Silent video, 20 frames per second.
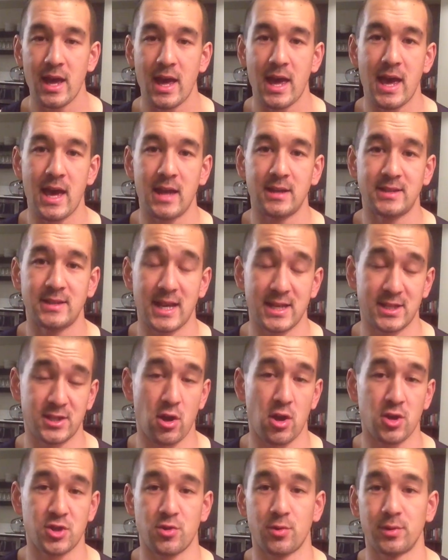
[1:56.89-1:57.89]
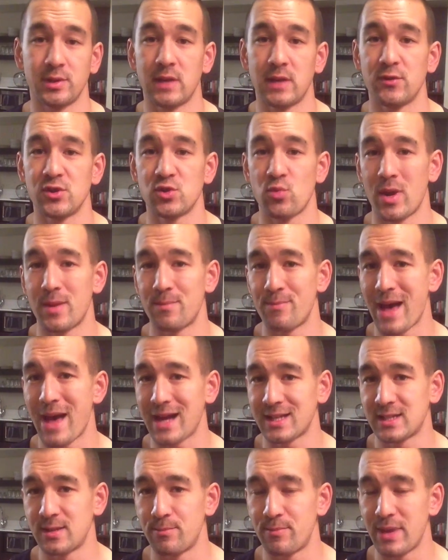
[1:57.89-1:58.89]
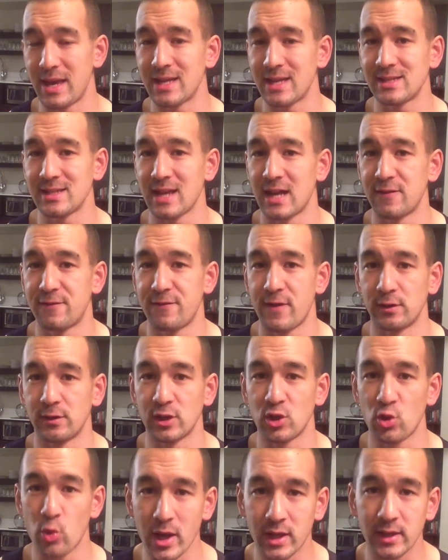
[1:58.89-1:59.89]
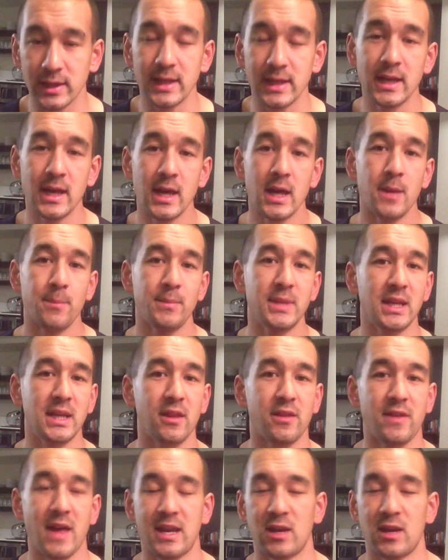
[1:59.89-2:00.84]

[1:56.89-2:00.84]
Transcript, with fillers: and testosterone levels went back to baseline fairly quickly, meaning